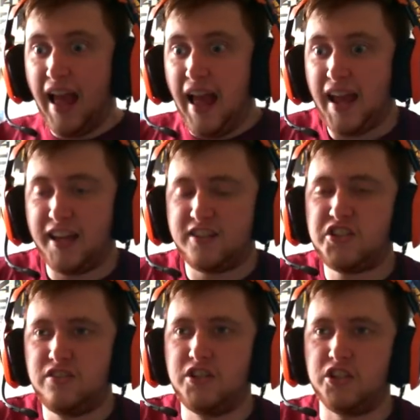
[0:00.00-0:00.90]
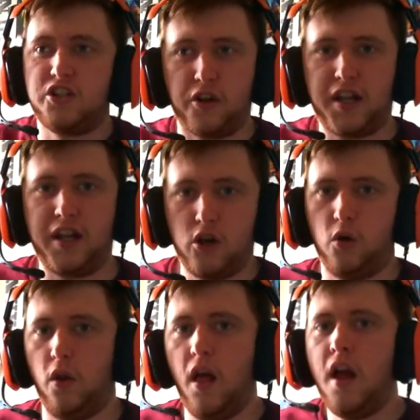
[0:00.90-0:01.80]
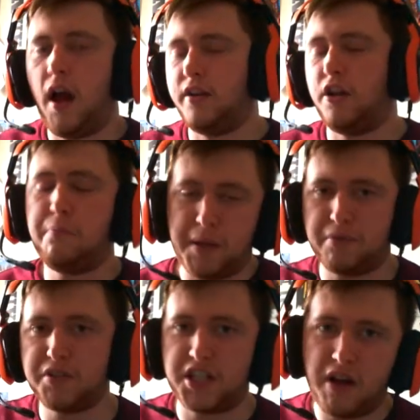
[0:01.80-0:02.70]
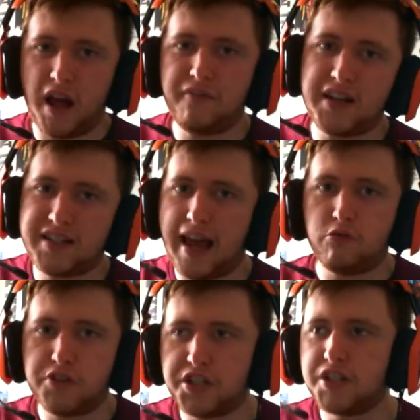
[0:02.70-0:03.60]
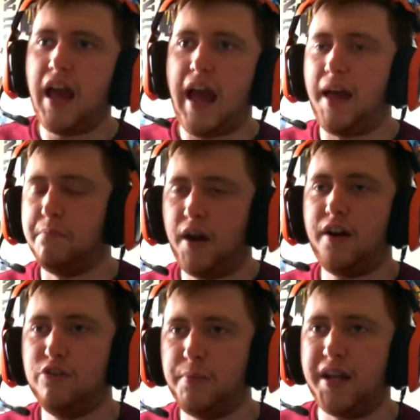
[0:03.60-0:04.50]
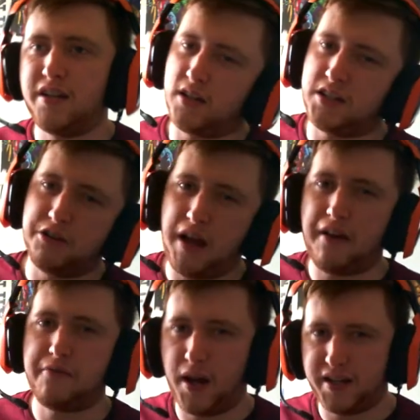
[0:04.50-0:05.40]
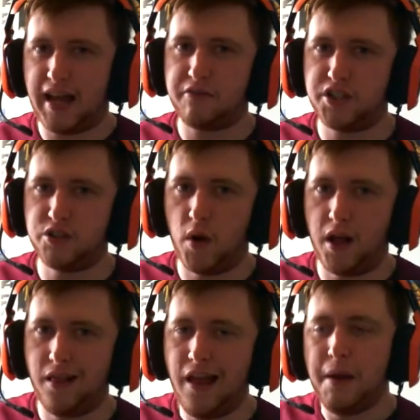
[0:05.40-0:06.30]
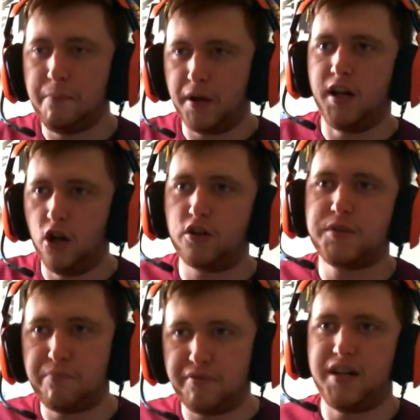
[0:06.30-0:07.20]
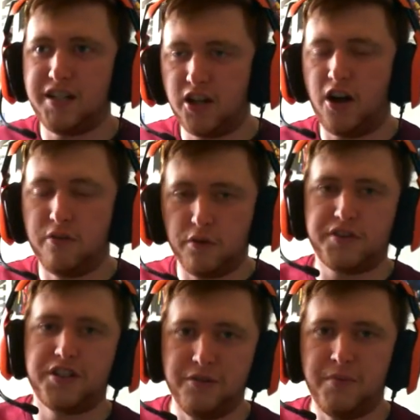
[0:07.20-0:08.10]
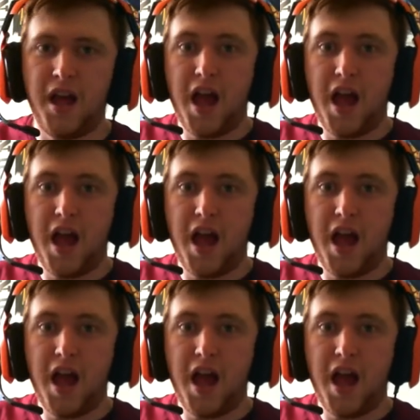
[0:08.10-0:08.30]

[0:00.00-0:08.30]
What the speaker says: It's just looking cool. I know people still have their doubts, and by all means I still have my doubts as well, but it looks pretty darn awesome.